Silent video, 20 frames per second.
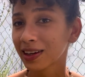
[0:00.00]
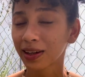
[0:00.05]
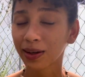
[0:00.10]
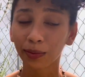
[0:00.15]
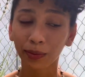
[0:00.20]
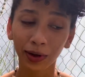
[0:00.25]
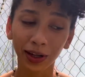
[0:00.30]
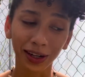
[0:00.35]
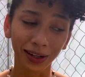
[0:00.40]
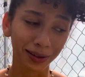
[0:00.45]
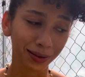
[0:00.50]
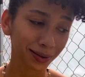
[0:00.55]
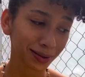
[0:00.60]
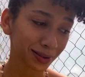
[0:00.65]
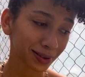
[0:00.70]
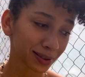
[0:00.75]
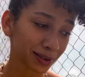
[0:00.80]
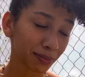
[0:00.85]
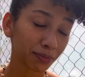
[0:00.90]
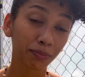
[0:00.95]
what
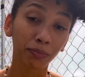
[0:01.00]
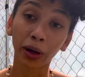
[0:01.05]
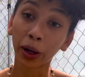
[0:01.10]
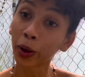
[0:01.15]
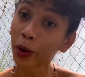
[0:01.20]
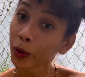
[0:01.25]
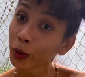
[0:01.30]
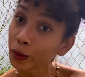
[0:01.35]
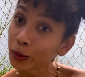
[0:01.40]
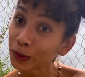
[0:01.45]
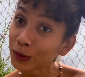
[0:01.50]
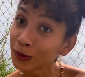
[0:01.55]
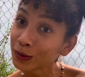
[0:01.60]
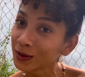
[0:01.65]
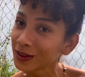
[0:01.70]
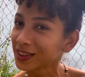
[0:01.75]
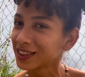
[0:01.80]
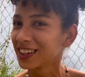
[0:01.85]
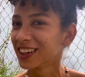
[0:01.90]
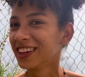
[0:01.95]
else?
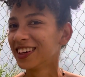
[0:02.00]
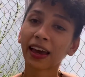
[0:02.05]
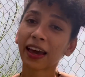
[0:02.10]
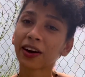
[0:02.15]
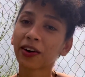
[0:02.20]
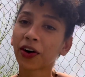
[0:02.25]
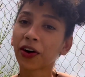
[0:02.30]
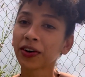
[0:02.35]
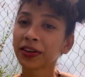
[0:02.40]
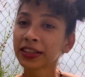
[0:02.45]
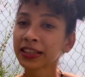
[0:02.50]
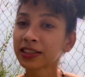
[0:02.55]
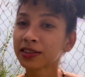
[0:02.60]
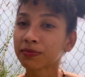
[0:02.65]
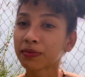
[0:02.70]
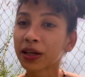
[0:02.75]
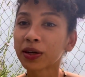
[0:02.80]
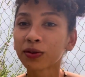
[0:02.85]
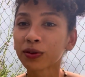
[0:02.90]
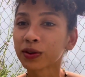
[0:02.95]
Bones. And all these
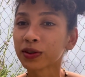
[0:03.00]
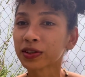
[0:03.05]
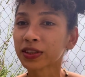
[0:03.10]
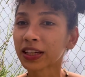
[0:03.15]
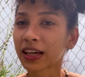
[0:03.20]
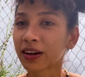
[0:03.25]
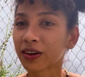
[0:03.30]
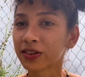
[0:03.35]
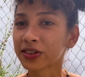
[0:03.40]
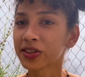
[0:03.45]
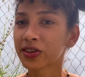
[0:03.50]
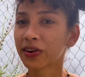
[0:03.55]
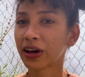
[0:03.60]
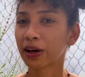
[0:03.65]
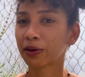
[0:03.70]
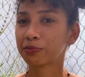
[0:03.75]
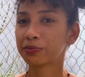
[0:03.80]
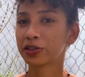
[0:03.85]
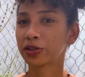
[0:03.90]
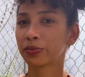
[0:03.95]
minerals can also
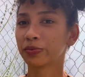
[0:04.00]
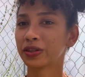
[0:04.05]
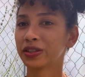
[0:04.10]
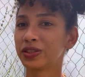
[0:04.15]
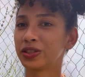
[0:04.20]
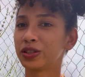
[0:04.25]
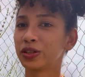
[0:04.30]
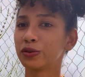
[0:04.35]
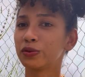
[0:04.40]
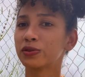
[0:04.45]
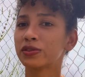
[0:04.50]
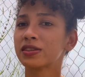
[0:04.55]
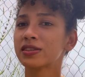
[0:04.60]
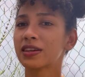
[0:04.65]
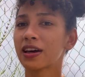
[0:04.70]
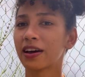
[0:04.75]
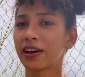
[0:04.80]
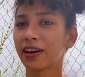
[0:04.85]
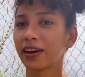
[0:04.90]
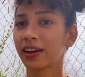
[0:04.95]
help to reduce
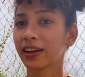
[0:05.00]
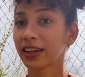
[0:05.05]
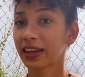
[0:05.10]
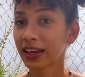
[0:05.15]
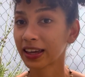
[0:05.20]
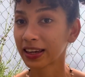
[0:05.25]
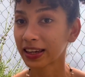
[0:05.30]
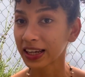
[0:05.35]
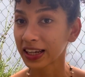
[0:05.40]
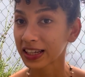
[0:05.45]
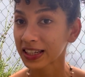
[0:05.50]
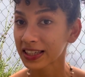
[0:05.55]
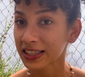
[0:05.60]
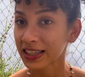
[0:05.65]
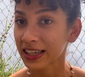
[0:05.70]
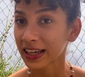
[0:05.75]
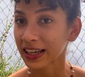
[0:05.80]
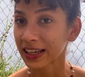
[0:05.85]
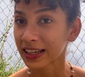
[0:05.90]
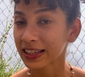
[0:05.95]
kidney
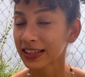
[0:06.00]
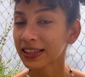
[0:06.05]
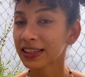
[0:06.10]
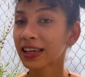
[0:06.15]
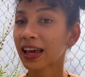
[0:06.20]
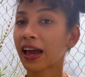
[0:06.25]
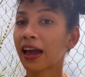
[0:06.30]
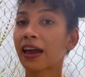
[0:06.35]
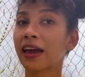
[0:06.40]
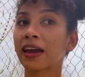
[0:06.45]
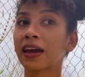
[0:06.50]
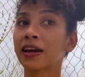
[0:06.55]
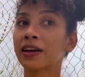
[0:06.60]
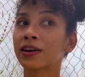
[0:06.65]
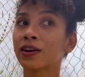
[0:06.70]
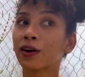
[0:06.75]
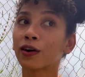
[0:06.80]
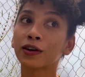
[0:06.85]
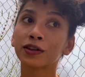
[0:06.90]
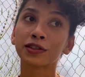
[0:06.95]
disease
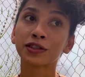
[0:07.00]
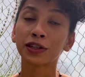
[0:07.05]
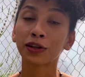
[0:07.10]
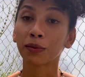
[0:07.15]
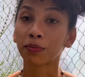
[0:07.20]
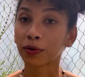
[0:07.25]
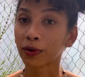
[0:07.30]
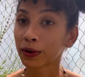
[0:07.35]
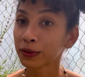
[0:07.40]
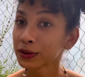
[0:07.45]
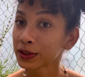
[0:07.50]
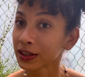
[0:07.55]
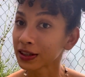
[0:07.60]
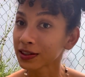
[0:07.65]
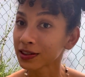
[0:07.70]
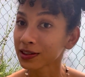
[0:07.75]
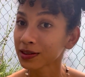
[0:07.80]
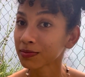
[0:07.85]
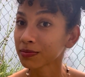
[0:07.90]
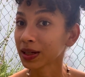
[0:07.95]
and
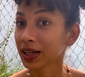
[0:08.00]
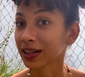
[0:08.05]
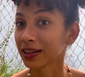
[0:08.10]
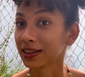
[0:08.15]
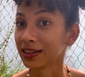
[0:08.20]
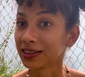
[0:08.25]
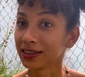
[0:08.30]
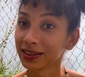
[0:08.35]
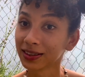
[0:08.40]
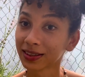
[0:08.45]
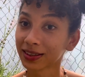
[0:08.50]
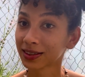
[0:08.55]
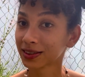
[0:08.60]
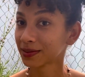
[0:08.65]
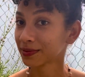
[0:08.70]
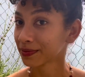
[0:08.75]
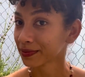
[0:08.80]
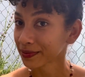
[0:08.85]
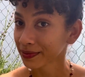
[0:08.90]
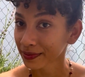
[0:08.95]
osteoporosis because
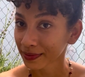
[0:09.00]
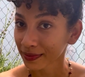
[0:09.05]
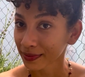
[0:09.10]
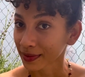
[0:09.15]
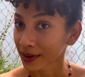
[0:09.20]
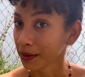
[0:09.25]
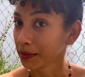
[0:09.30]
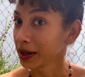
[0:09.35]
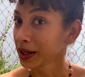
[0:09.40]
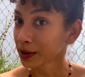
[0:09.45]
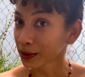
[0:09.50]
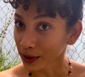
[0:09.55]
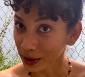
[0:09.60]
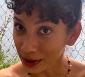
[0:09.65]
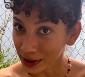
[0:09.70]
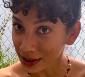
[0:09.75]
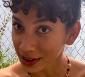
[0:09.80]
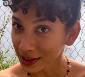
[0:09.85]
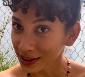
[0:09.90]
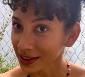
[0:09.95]
the
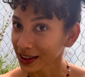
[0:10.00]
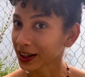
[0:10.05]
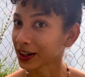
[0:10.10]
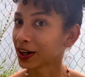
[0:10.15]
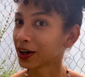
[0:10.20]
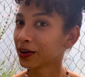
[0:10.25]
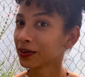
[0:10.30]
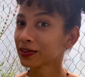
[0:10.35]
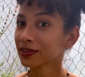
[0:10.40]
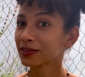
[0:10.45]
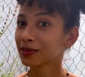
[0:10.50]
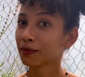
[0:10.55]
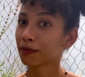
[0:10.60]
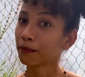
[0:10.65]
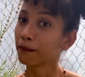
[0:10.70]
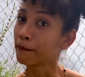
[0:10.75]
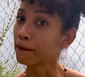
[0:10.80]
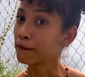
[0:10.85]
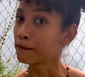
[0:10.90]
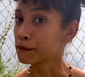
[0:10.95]
minerals, you know,
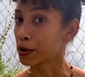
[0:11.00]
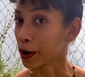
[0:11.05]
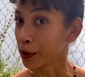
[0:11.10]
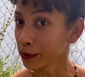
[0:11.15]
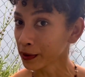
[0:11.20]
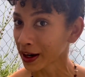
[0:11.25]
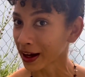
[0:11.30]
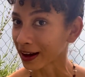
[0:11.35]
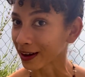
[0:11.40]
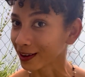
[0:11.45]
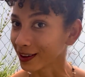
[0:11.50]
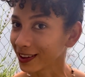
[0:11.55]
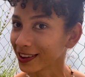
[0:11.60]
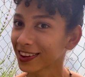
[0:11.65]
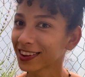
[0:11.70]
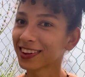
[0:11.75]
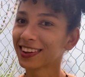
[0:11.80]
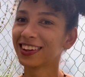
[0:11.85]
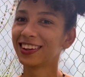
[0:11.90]
bone health.